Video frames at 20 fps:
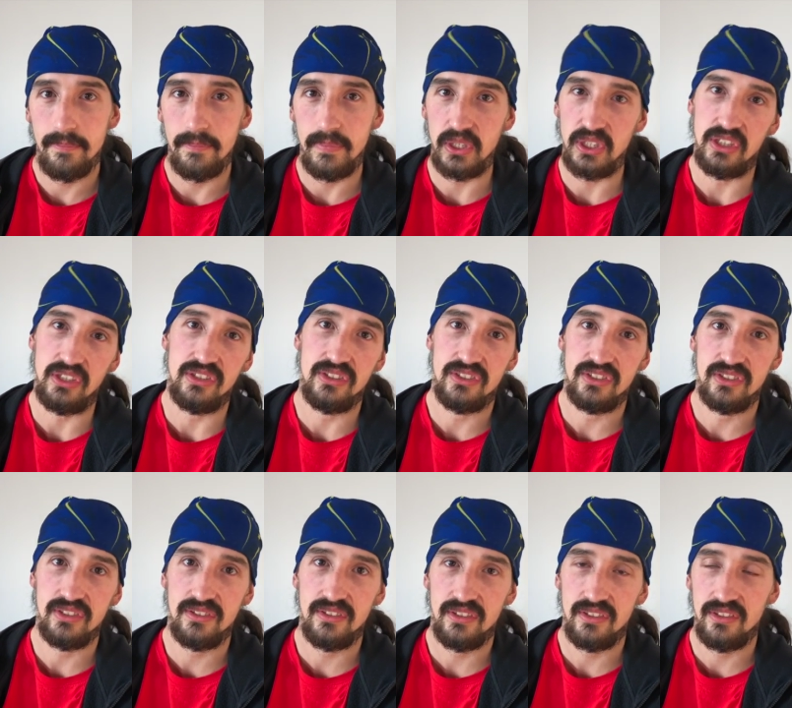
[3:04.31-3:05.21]

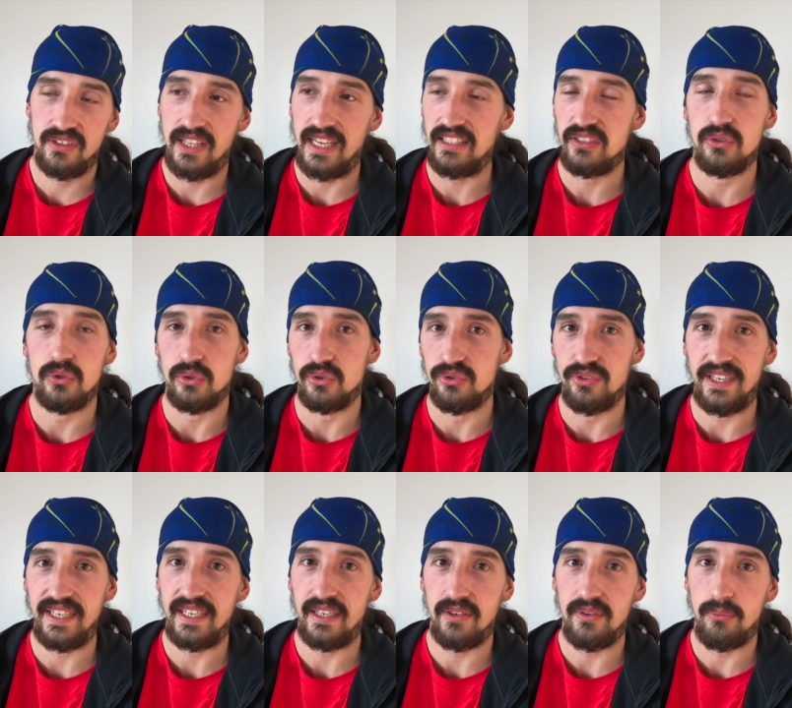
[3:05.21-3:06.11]
because that sort of
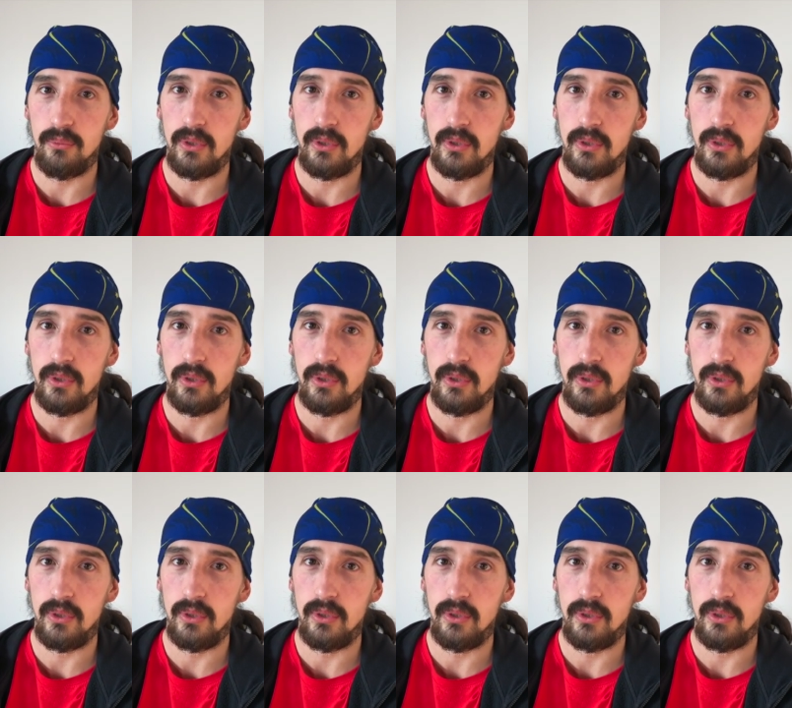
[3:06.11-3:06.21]
drink